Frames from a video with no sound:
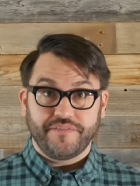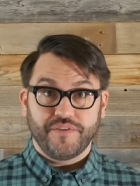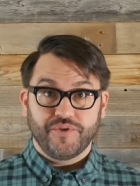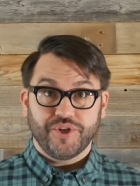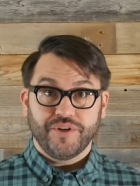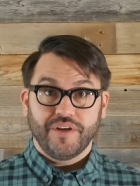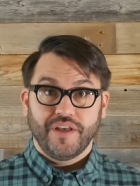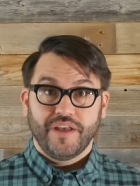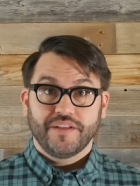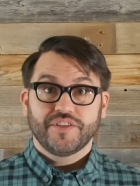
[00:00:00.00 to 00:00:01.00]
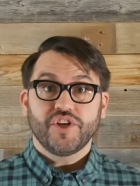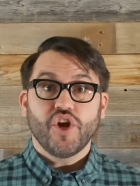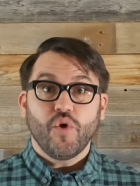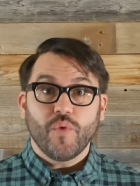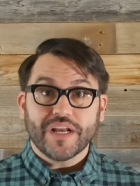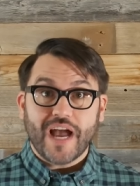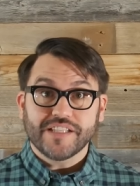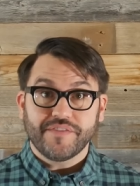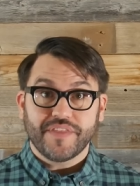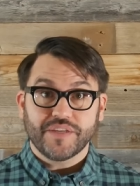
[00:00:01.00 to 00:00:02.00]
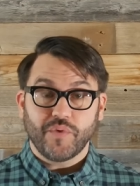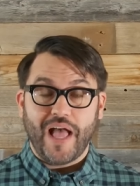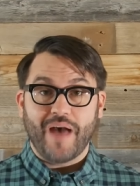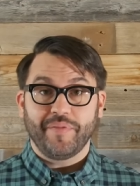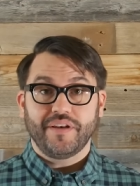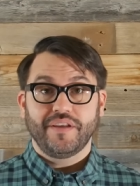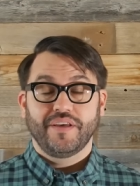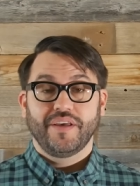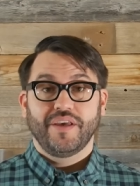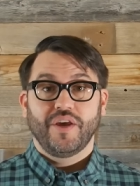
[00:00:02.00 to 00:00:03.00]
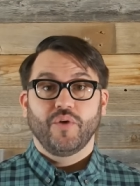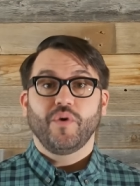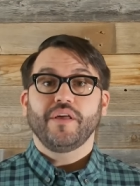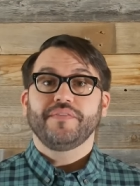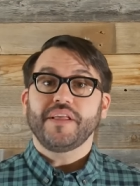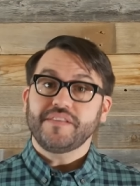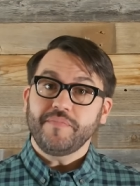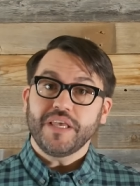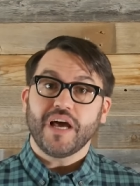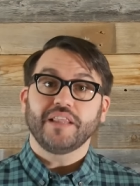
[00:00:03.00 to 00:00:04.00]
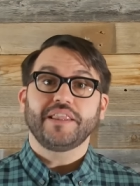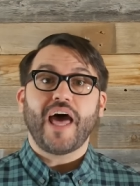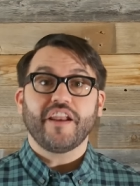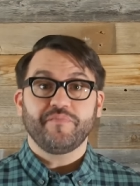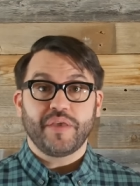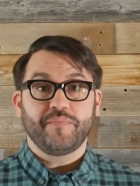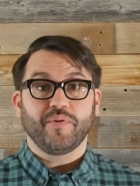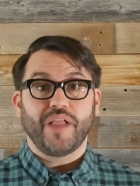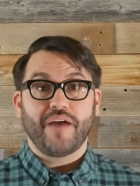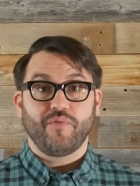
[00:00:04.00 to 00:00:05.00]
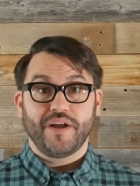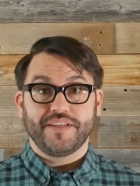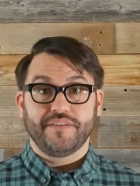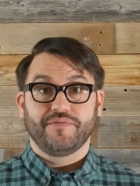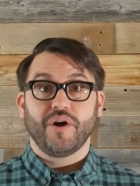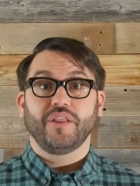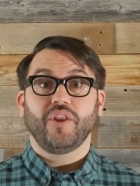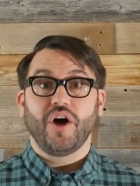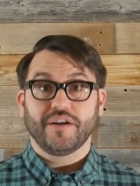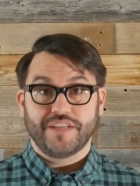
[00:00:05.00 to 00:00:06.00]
future? To know what kinds of things will happen? Well, that's something a lot of people have wanted for a long